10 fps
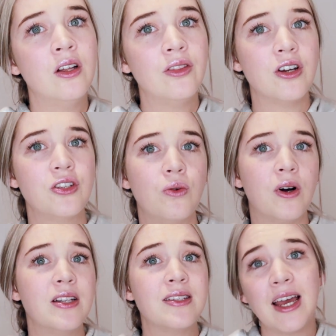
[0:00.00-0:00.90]
those sort of
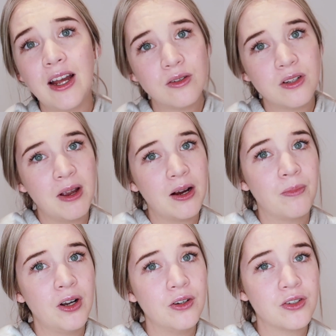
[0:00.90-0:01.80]
ones. They also make
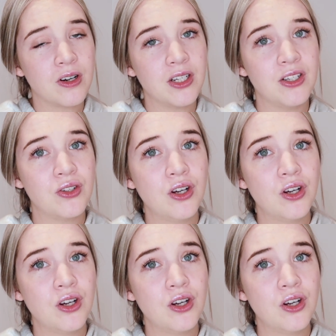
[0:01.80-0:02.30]
pretty good scrunchies